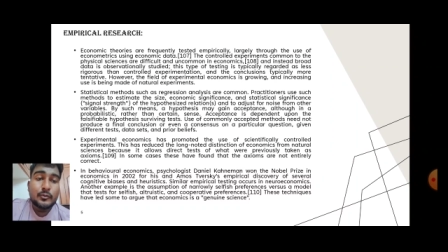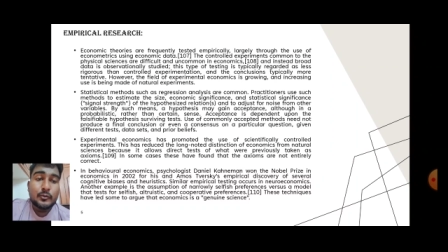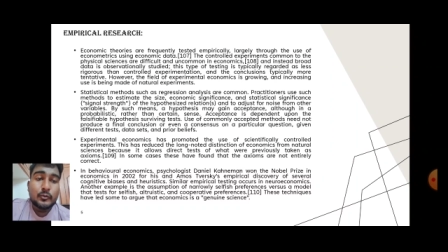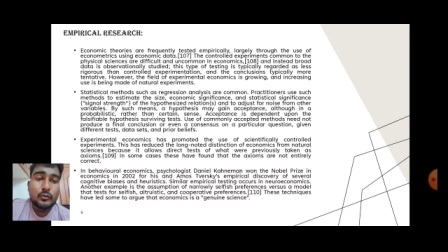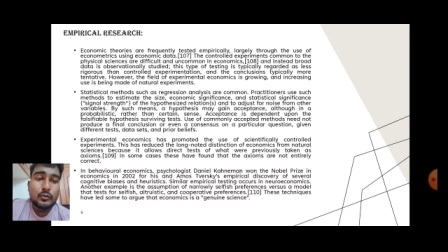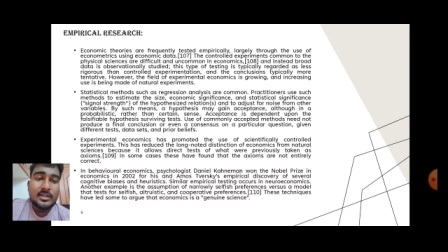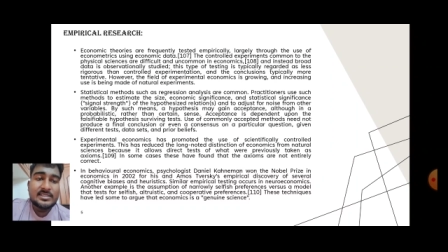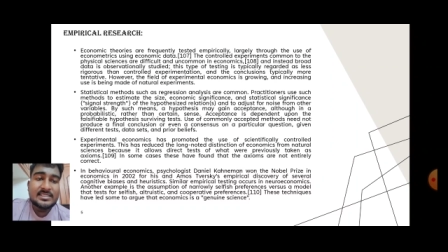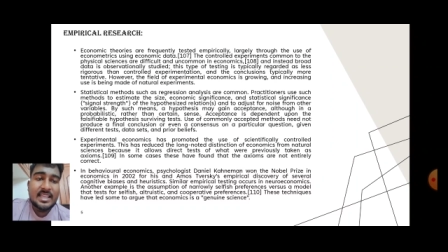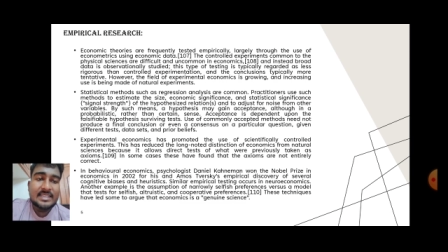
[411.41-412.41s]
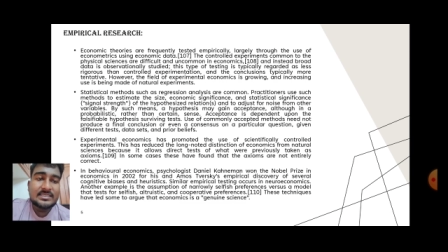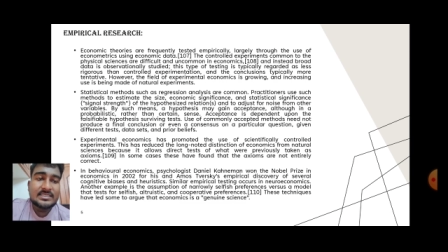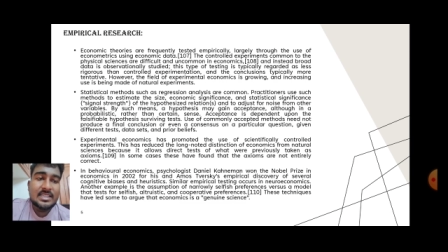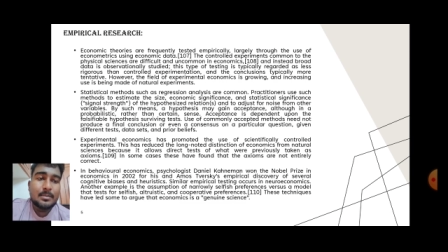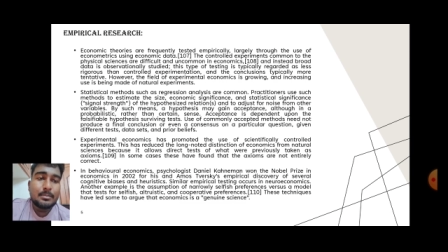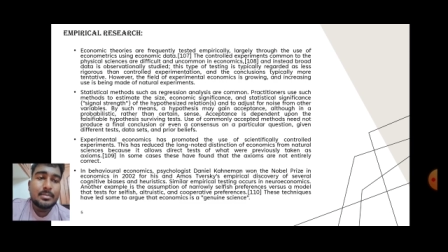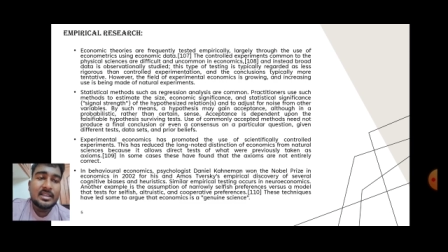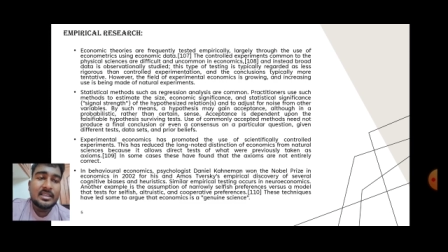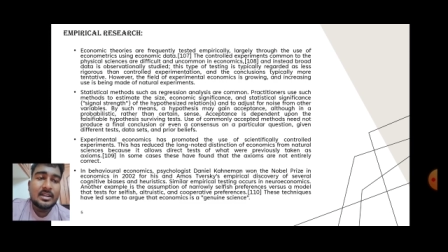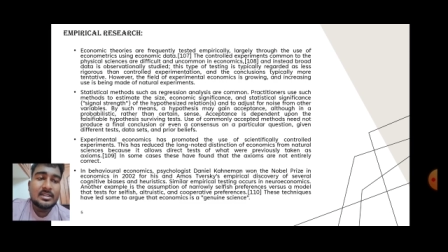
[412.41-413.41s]
Tversky's
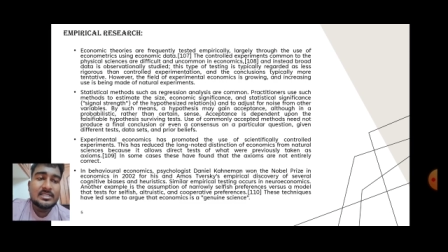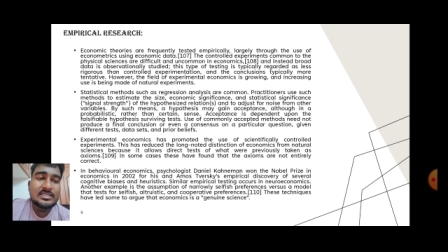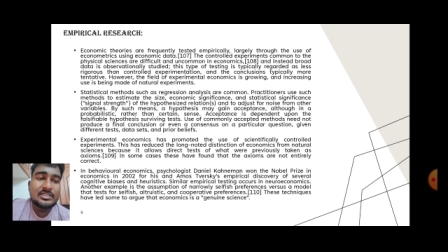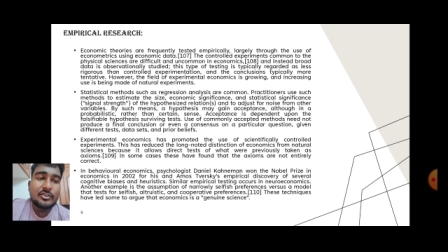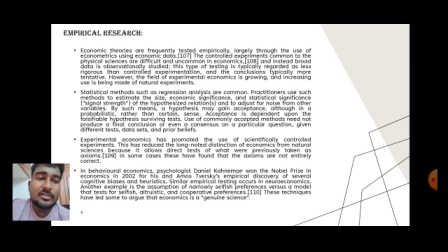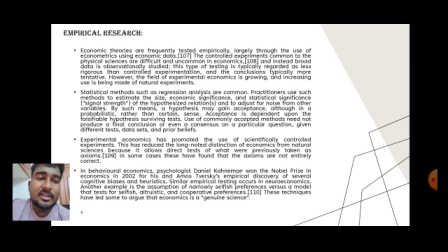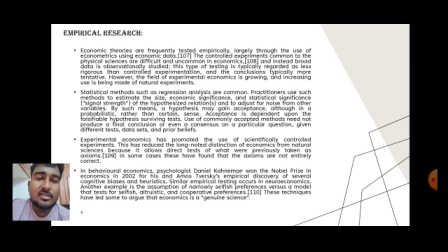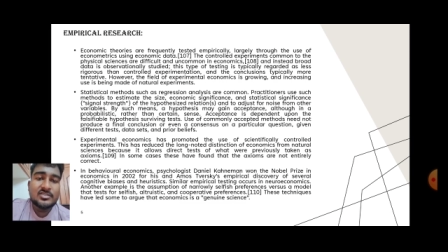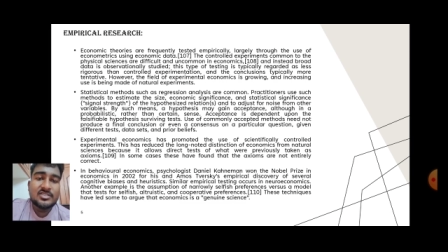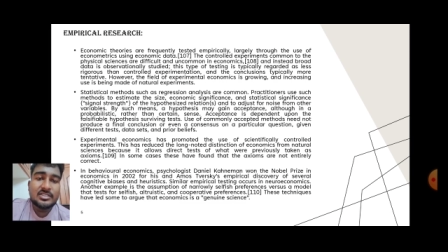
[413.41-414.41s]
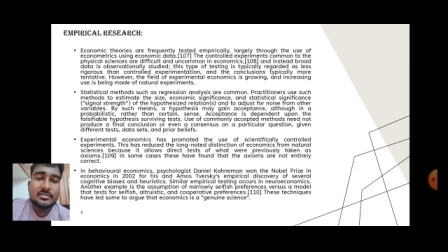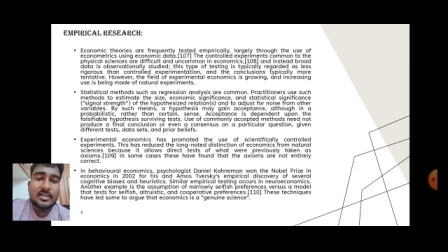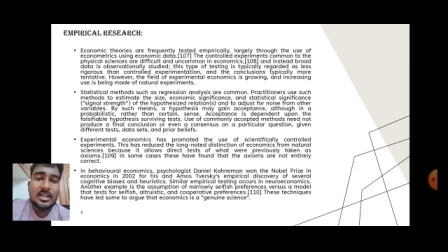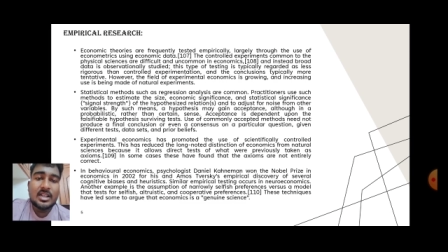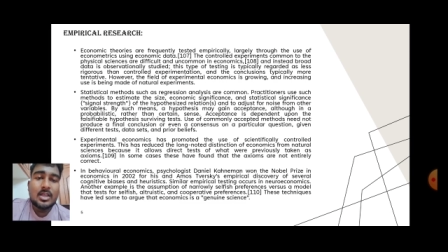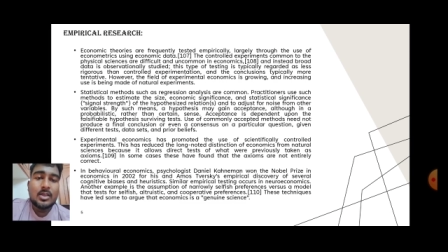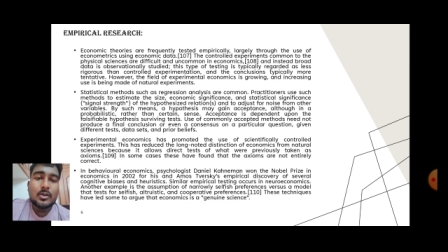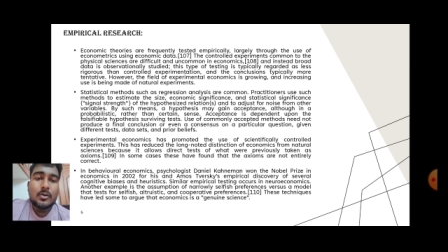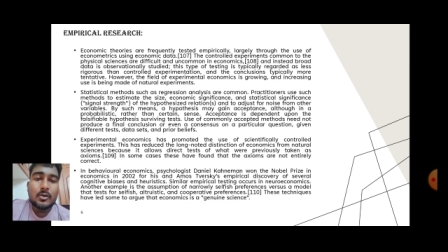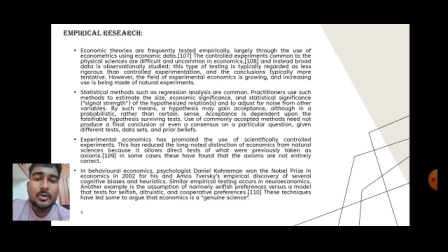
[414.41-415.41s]
empirical discovery of several
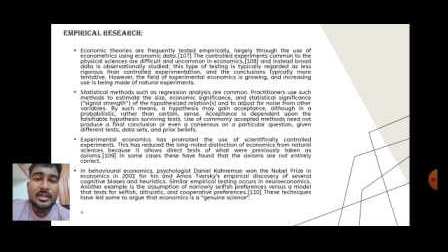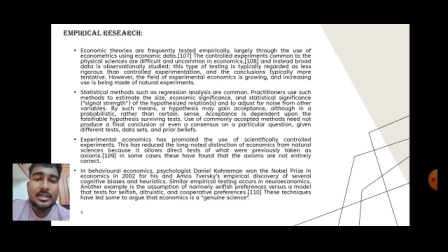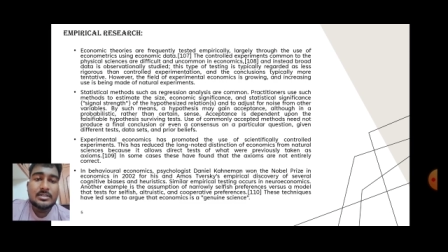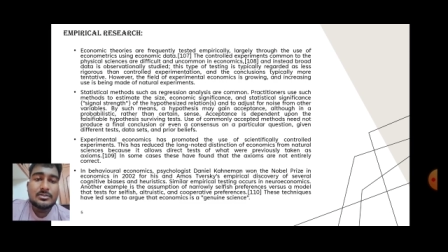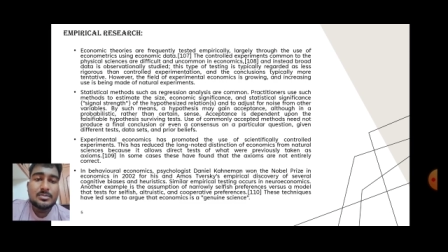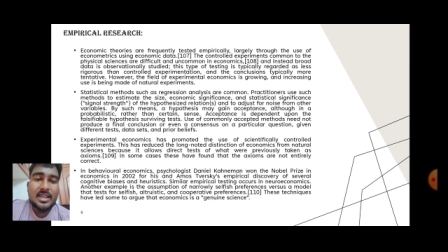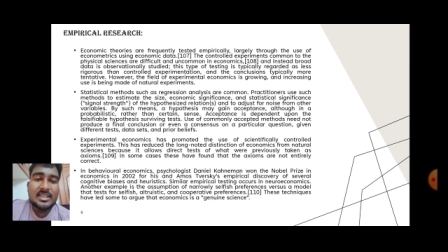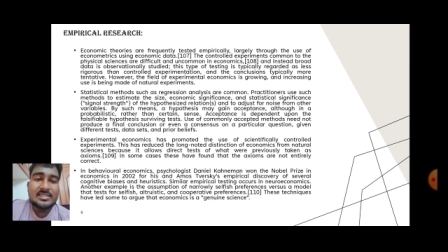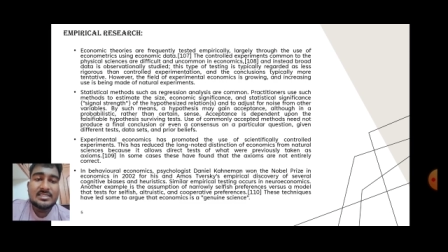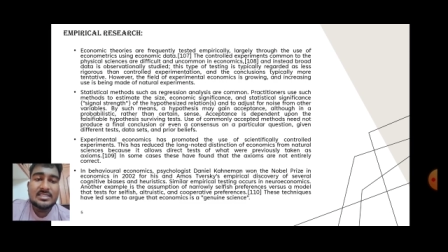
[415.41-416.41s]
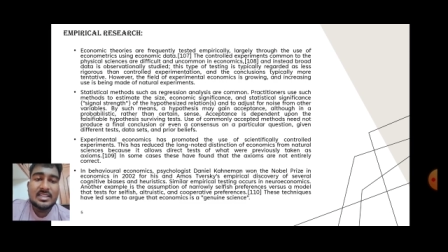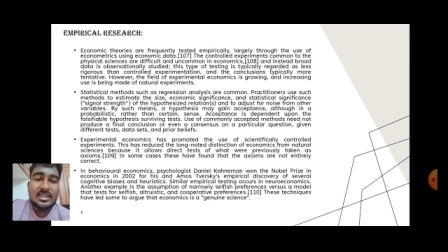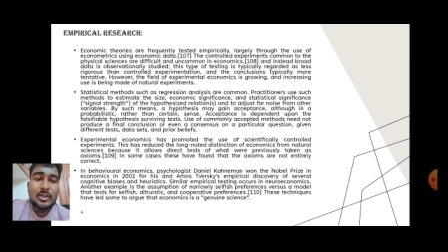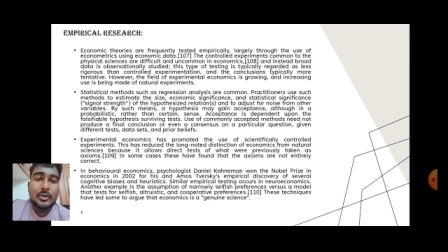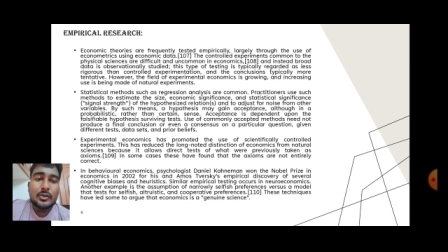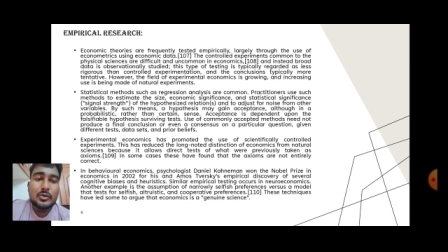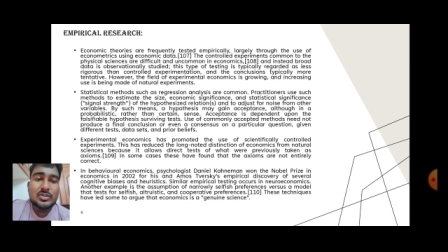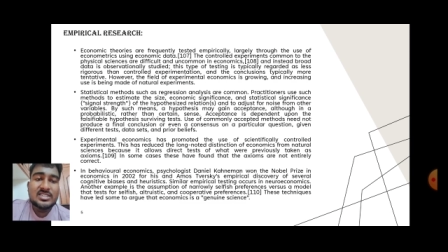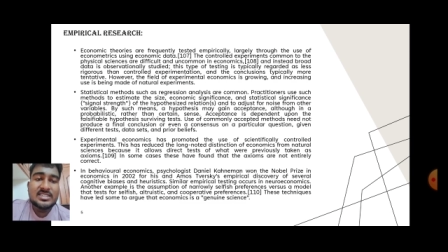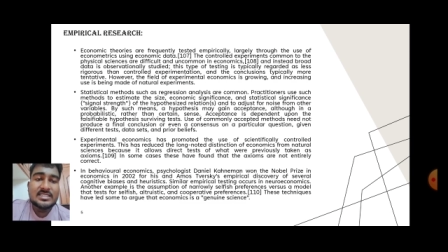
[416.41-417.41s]
cognitive biases and
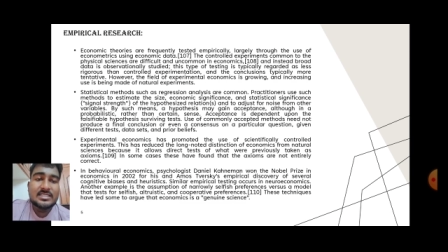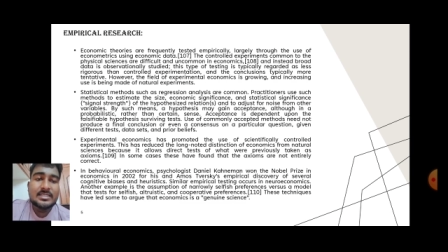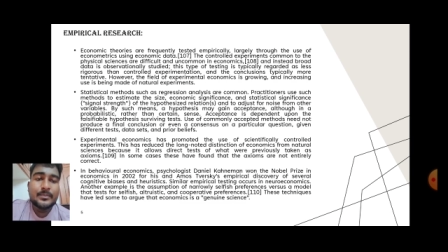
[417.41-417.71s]
heuristics.